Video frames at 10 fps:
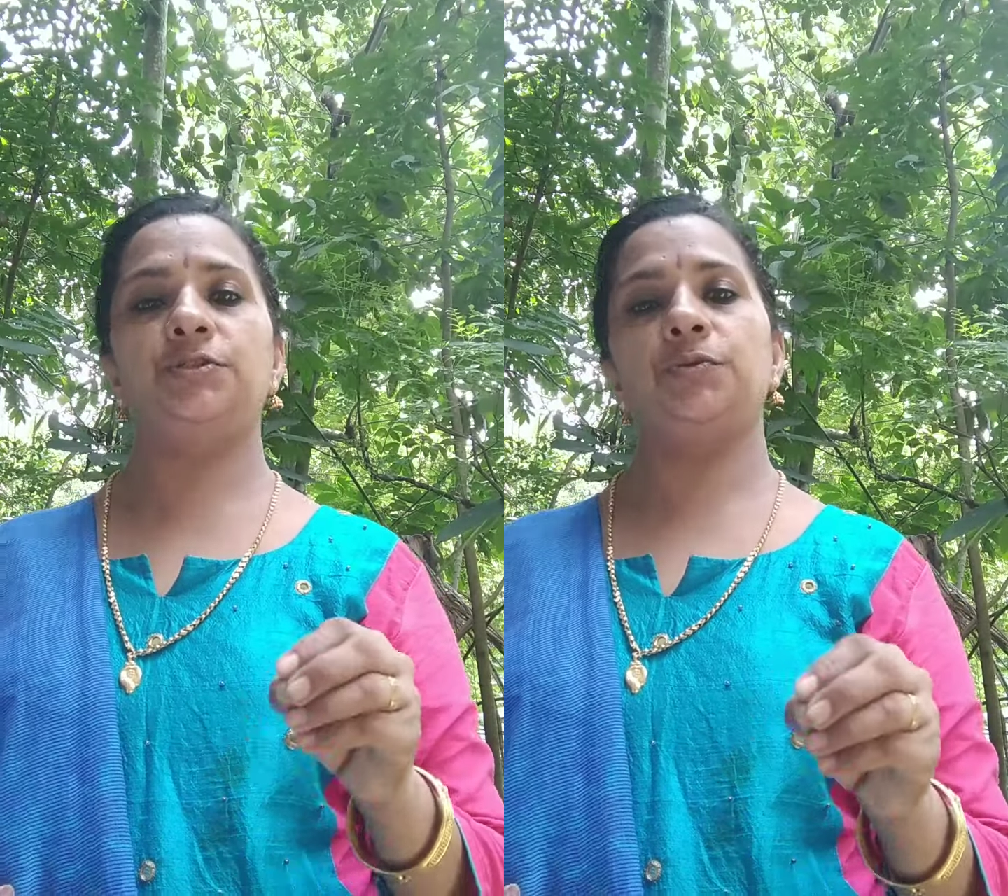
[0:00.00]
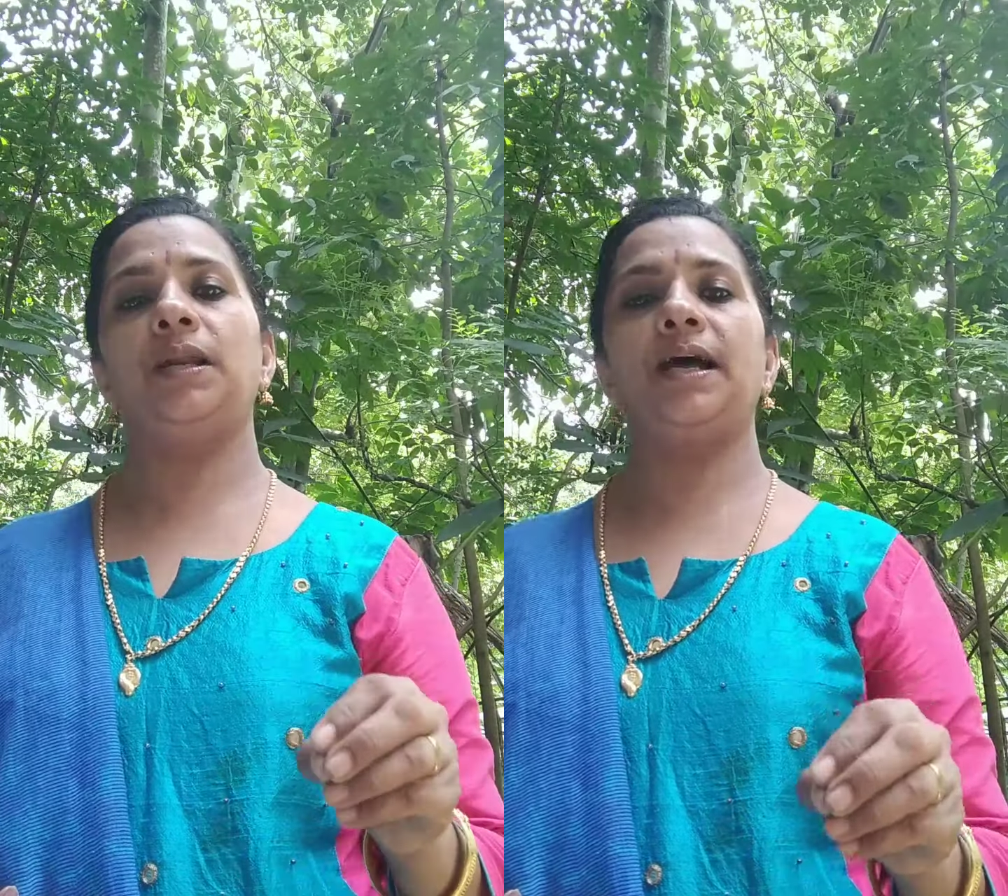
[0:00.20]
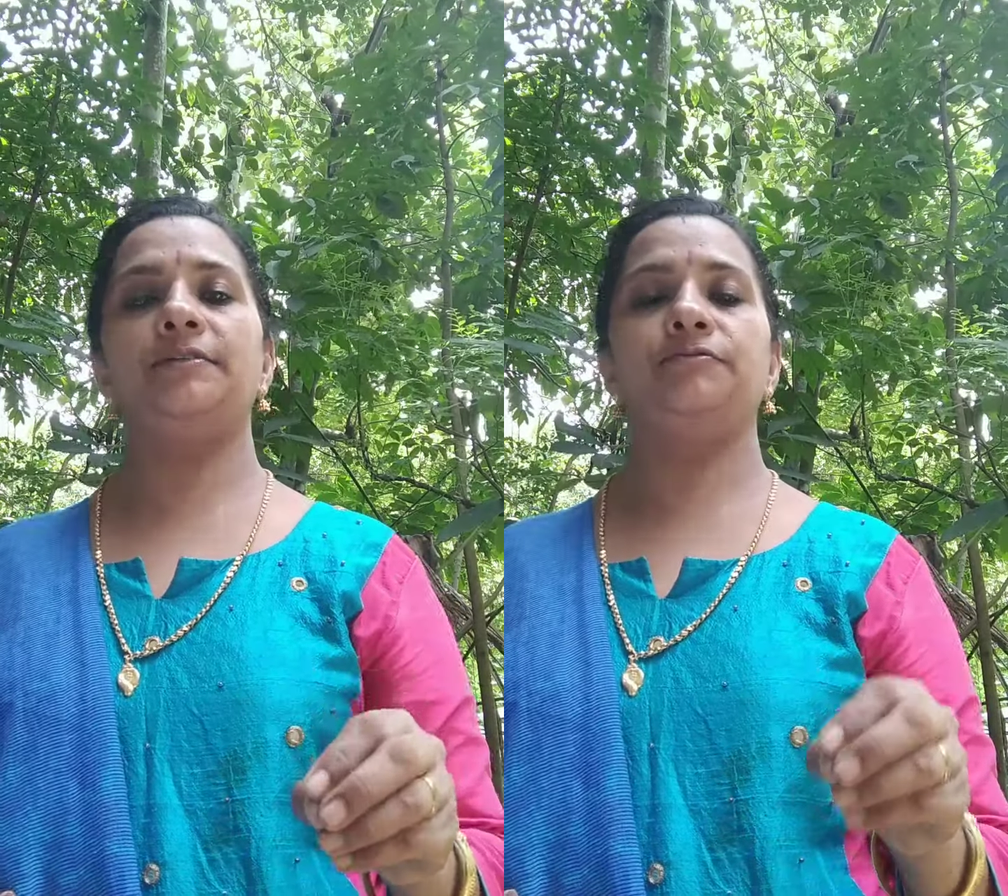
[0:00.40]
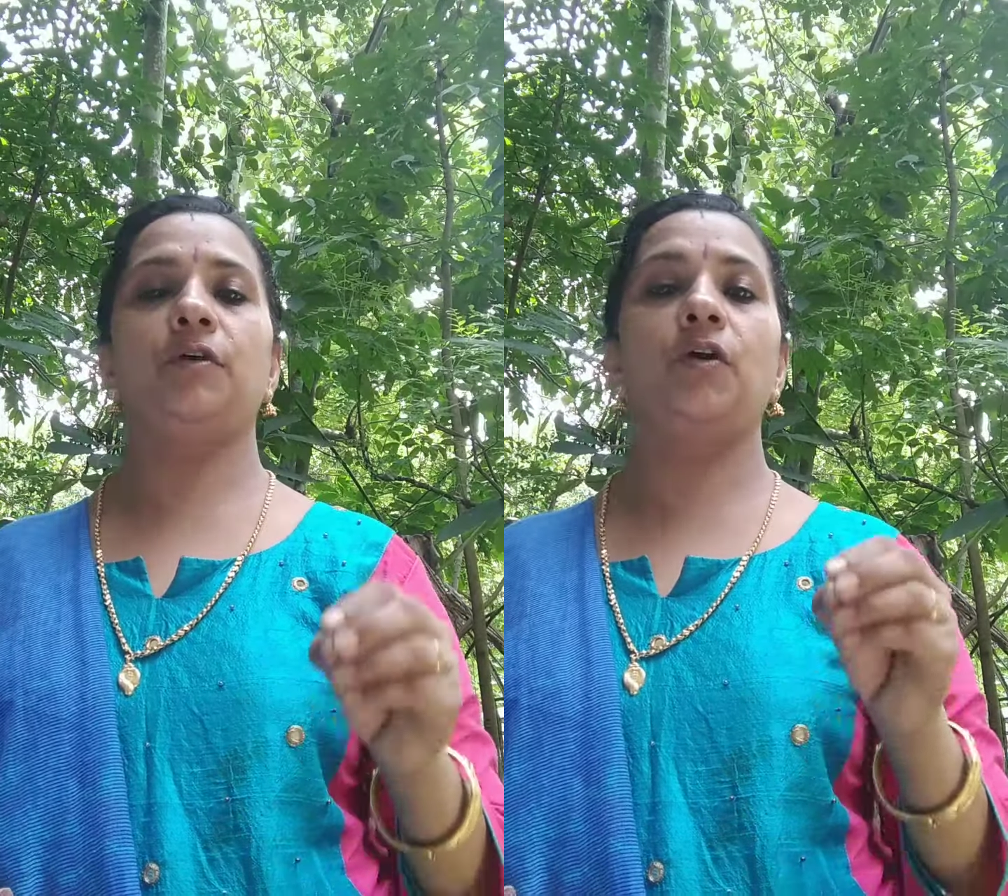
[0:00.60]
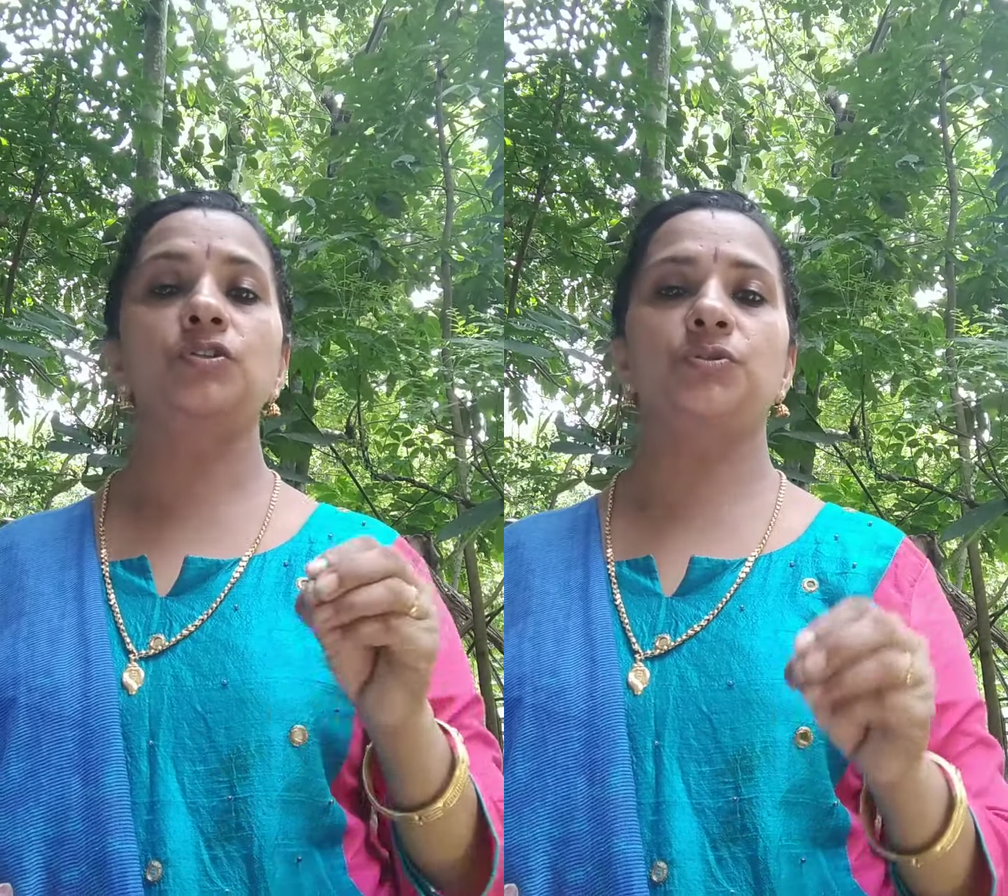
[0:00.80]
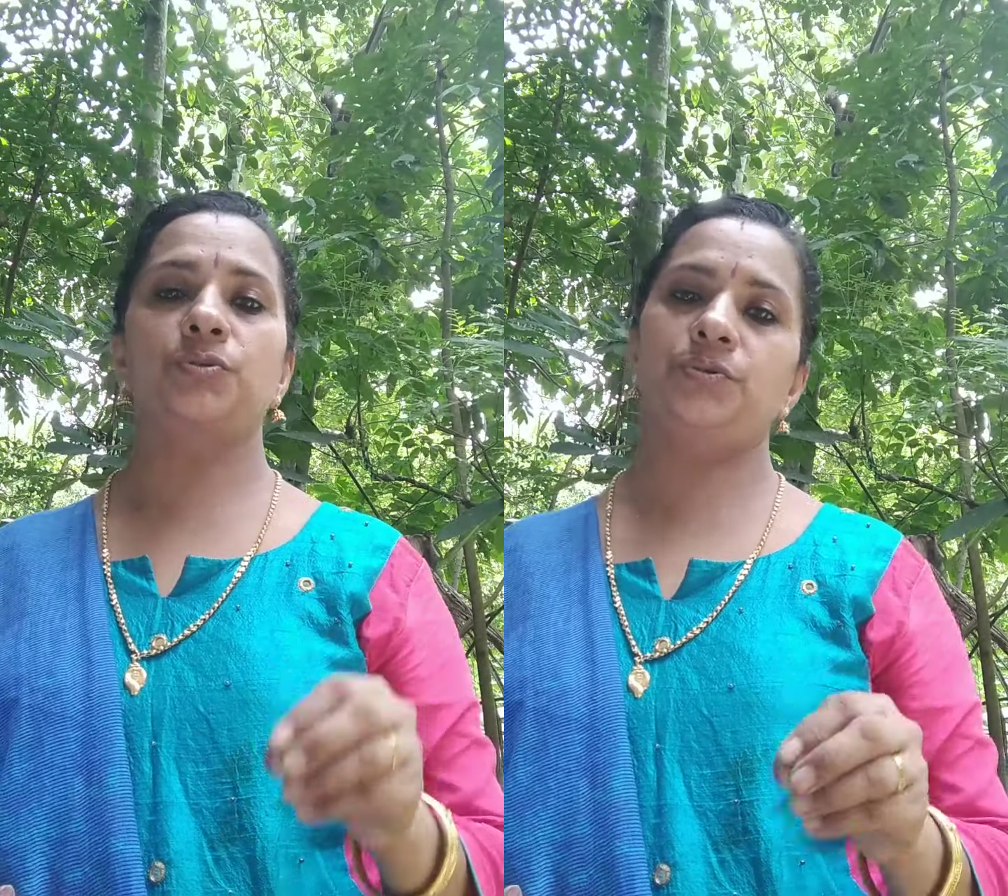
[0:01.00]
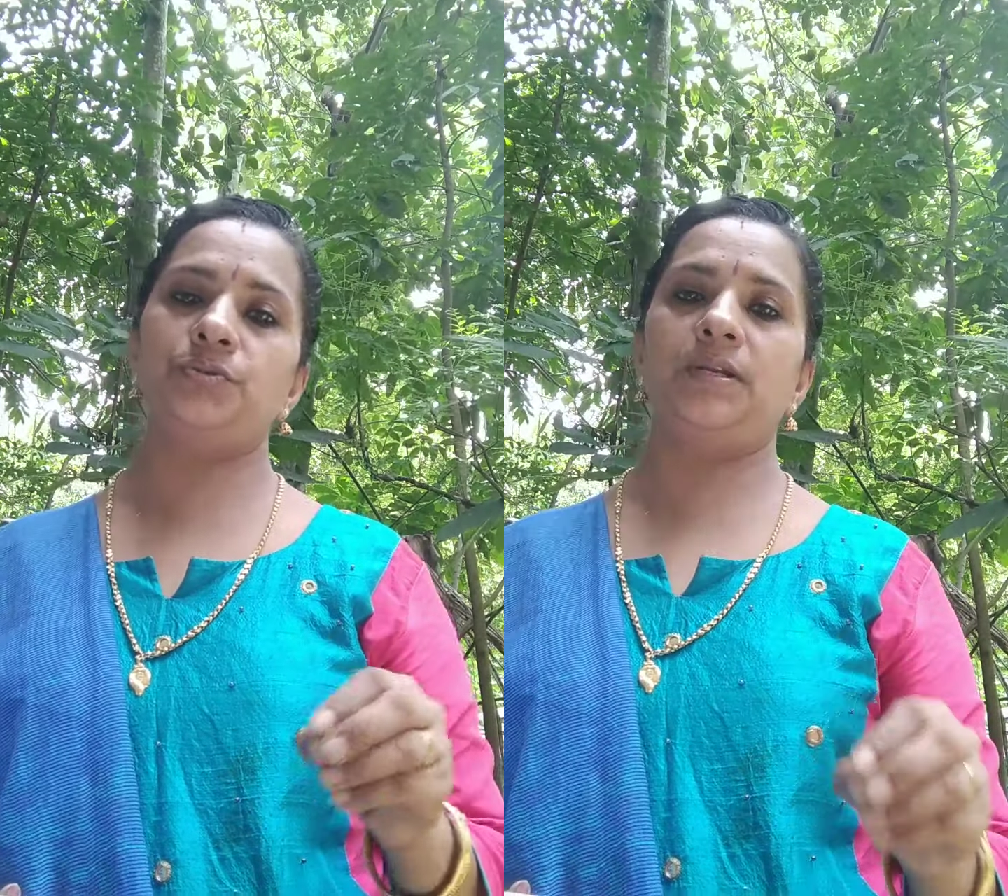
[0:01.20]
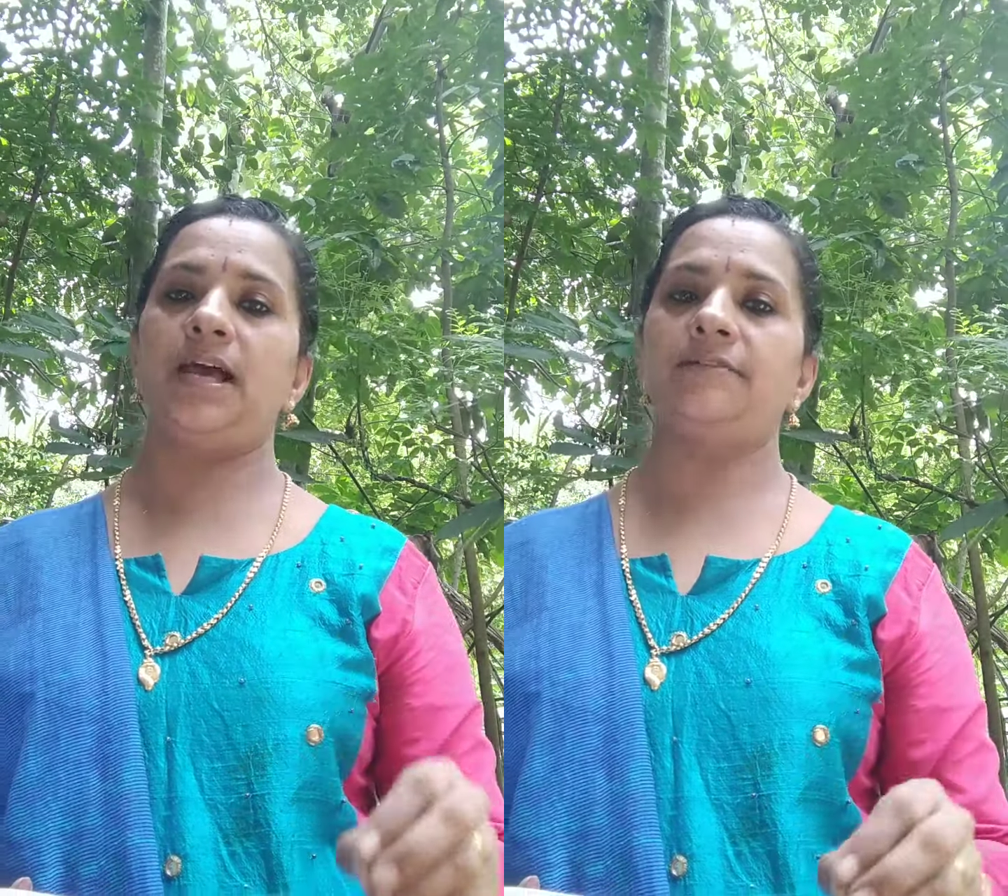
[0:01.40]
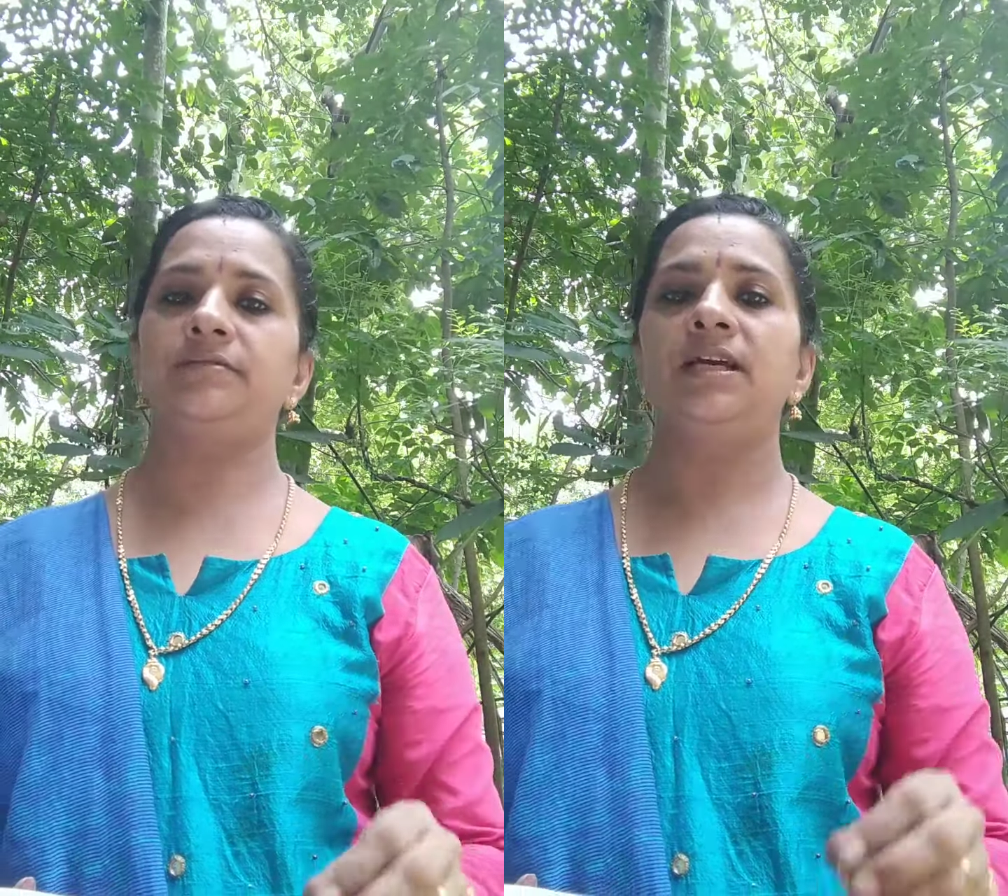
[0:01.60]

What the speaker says: to life or true to life.